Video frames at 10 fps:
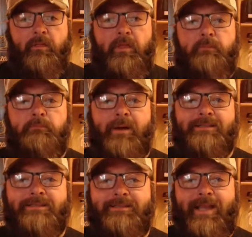They
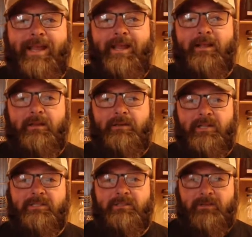must say
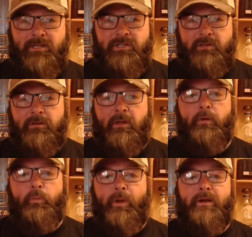distillation,
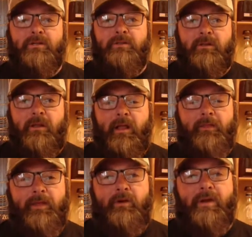where
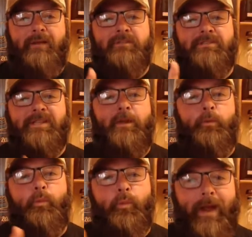they don't have to say
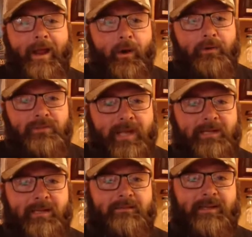where
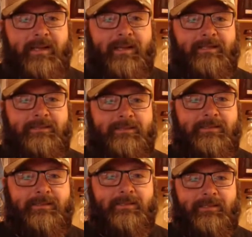technically it's
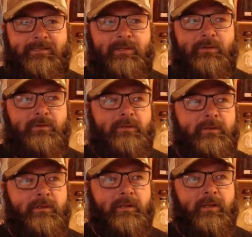distilled,
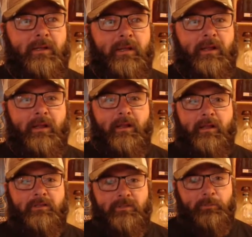
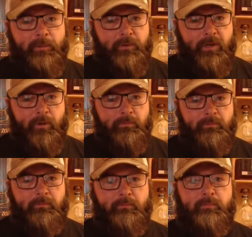because some people don't,
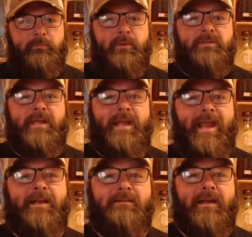but they
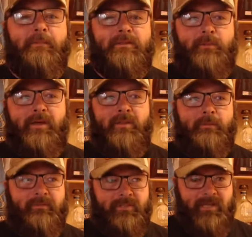can't claim it's by
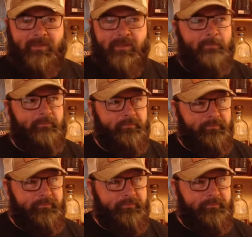them if it's not them.